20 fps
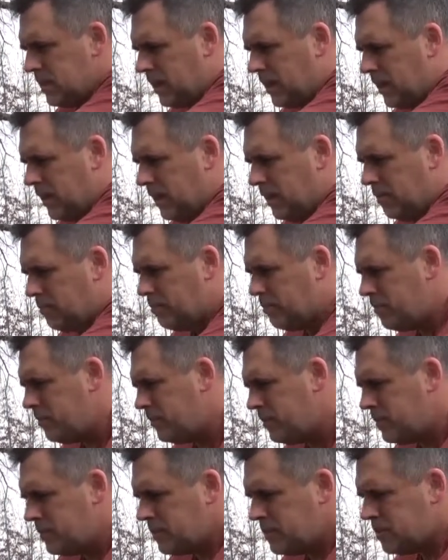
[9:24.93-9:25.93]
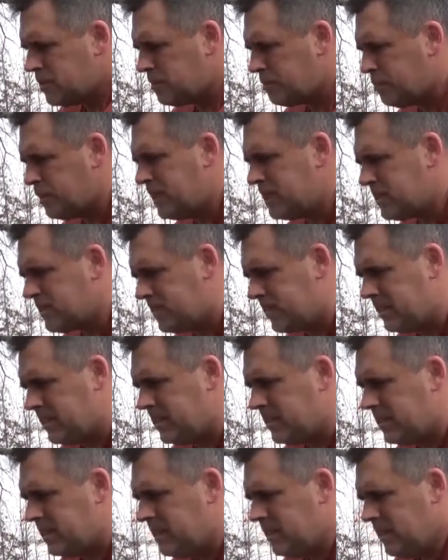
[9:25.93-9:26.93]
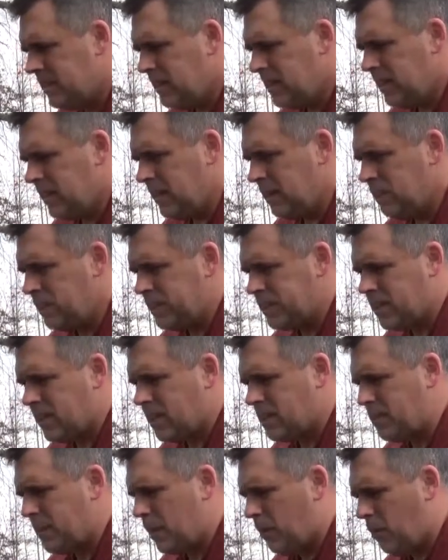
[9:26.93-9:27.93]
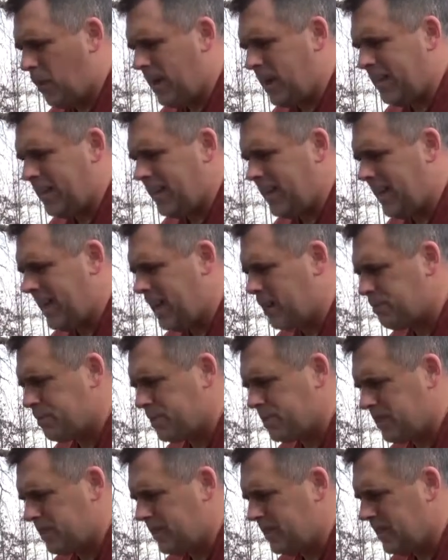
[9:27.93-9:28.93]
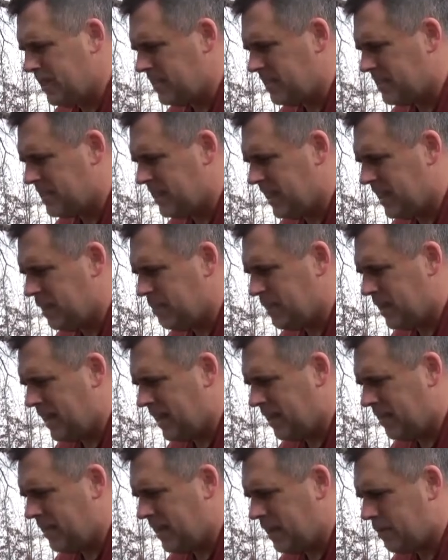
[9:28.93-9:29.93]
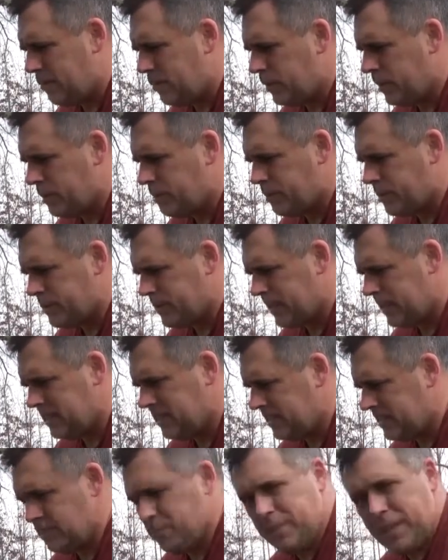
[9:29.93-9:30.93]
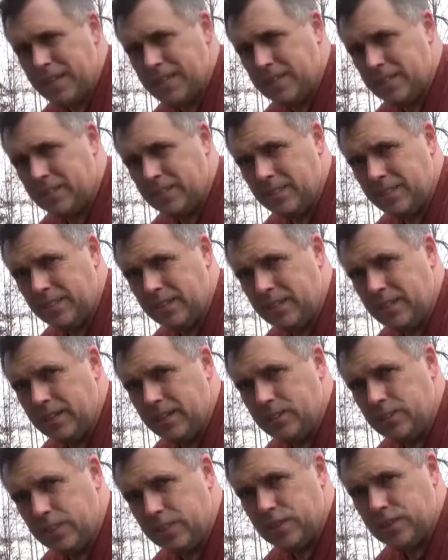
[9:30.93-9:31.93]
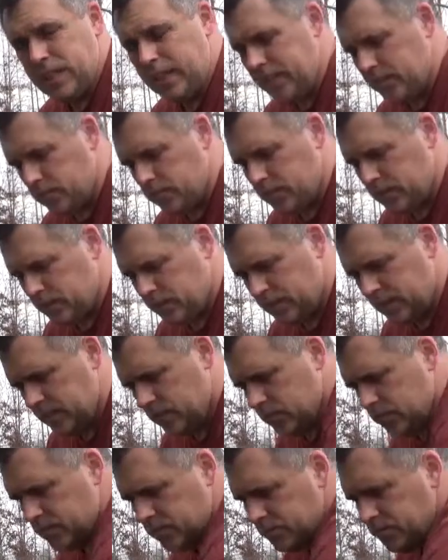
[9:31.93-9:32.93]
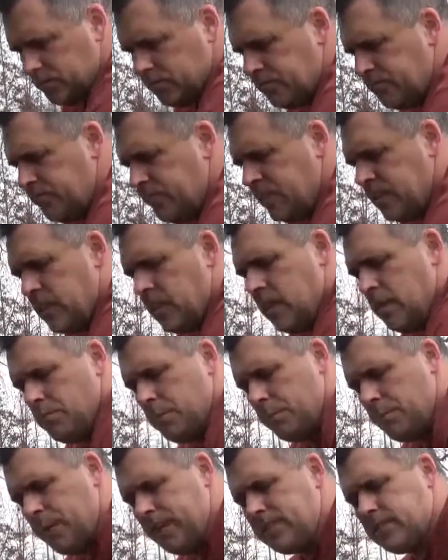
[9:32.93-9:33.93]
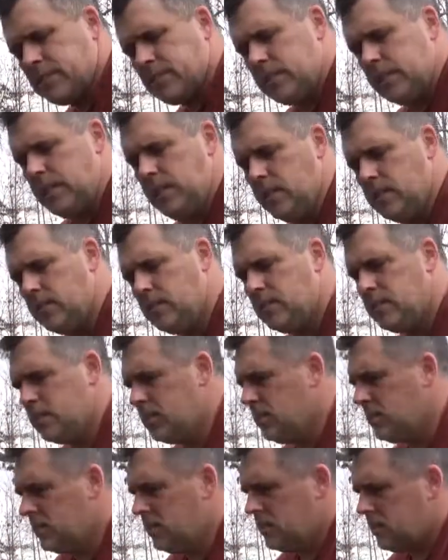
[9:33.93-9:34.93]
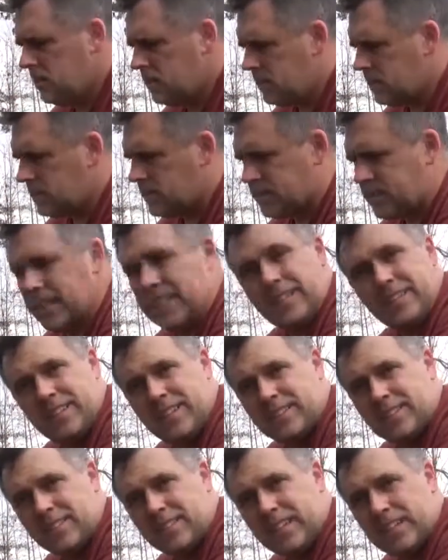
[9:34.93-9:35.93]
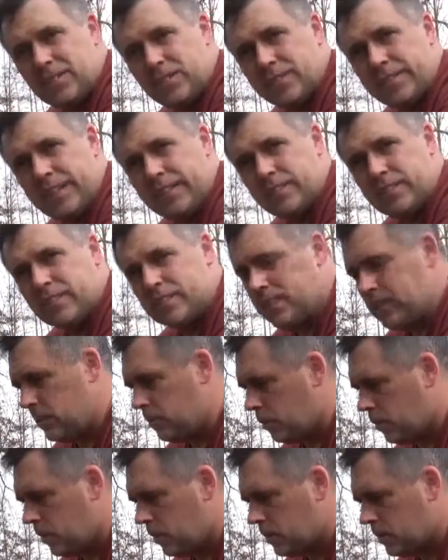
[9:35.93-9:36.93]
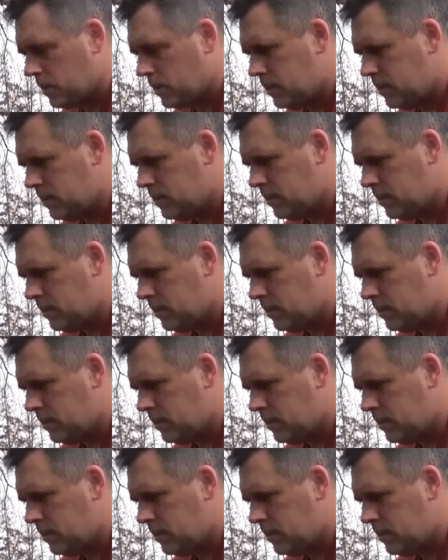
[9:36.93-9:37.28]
of splits in it. We can talk about why that happens on another time and how that really pertains into making the shakes or the shingles. But basically, you just take this, in case you've never seen it work,